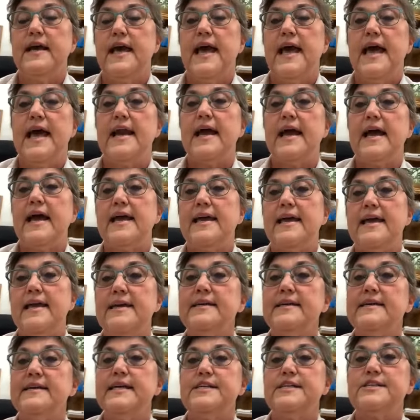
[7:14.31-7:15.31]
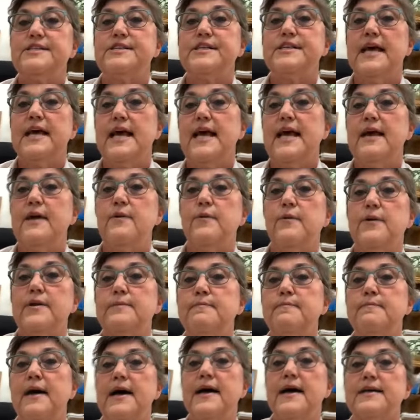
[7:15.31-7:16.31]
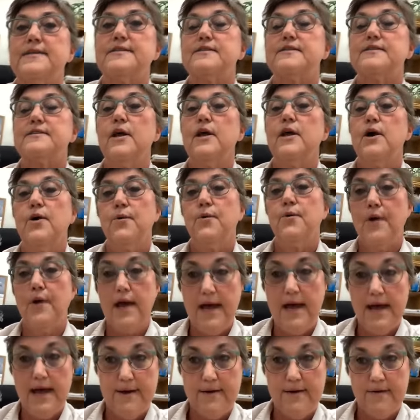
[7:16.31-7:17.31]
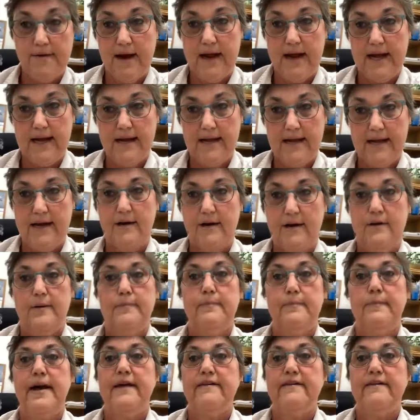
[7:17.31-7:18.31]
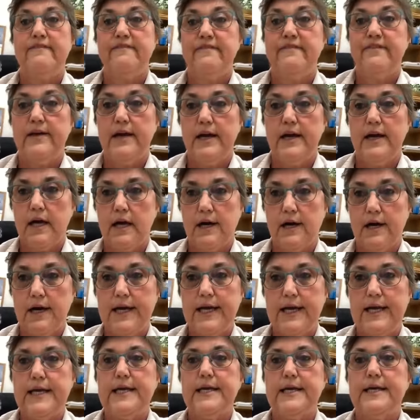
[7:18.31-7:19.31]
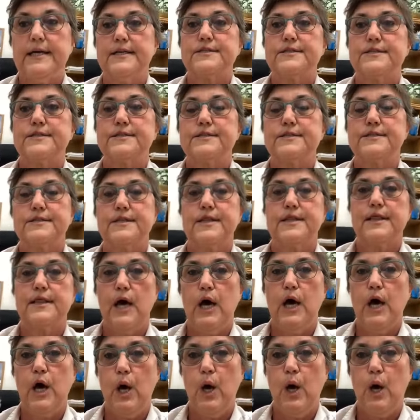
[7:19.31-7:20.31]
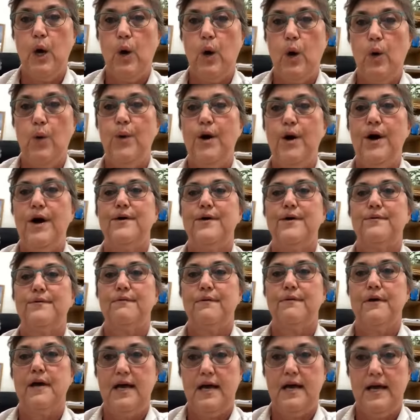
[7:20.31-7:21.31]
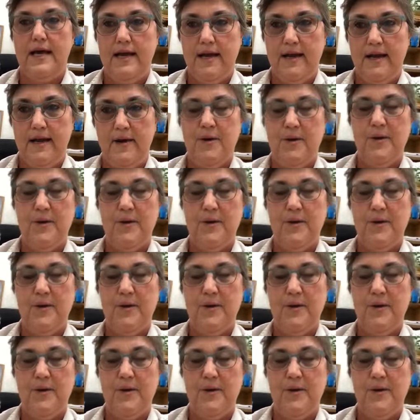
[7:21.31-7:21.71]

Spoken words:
And I end each day with my slow run right now, my very slow run.